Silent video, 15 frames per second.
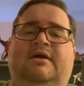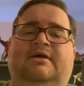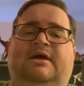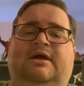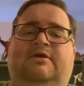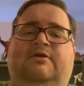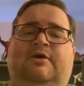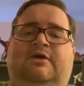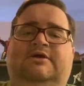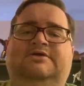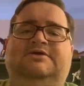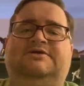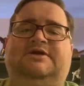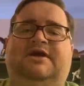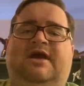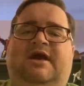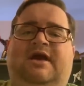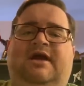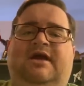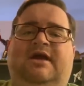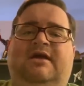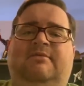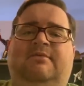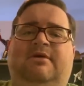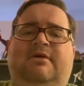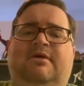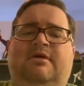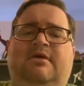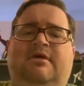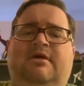Kid Krillin just came.
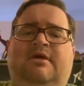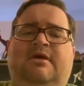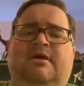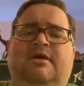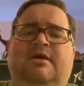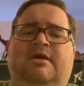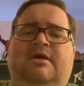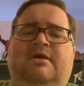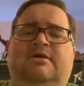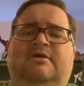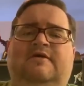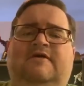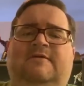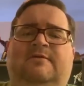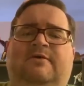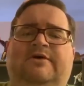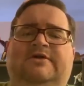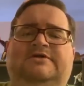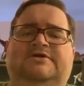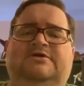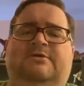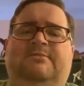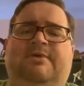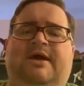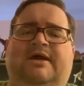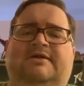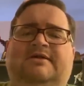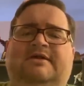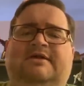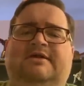Disappointed the store
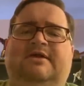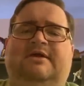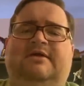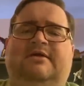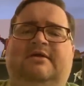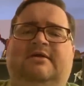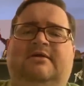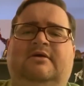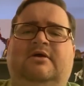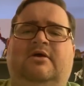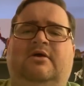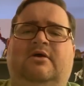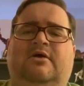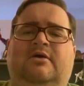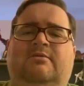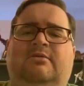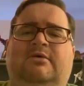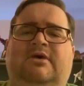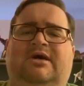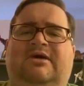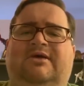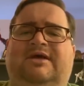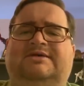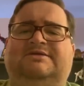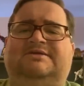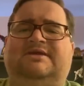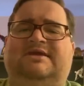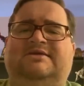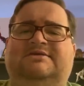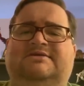packed it in the cardboard. Oh, that
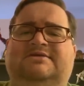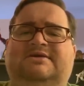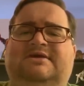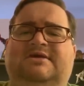stings.